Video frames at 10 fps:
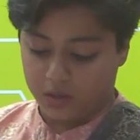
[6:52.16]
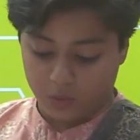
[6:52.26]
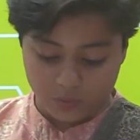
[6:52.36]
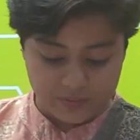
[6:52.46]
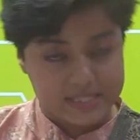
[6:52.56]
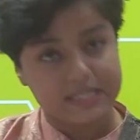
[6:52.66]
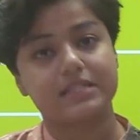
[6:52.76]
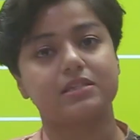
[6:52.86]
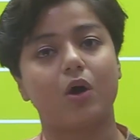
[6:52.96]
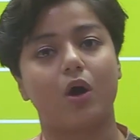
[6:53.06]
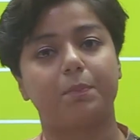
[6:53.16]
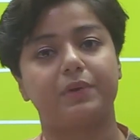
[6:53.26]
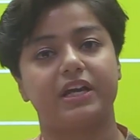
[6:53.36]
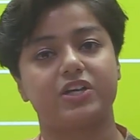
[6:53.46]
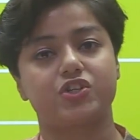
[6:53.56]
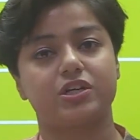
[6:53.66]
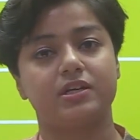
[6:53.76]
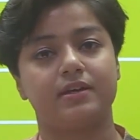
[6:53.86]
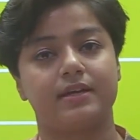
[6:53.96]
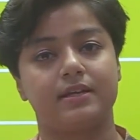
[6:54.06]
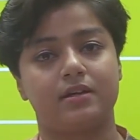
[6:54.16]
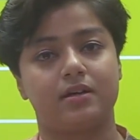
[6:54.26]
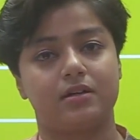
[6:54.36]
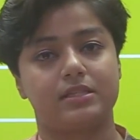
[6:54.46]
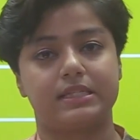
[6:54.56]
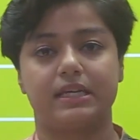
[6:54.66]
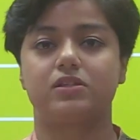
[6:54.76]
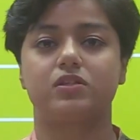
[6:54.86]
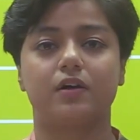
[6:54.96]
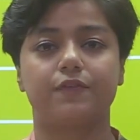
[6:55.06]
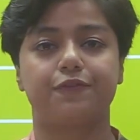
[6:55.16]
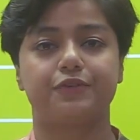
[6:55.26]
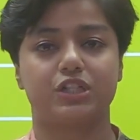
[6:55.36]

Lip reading: oversees the operation in states of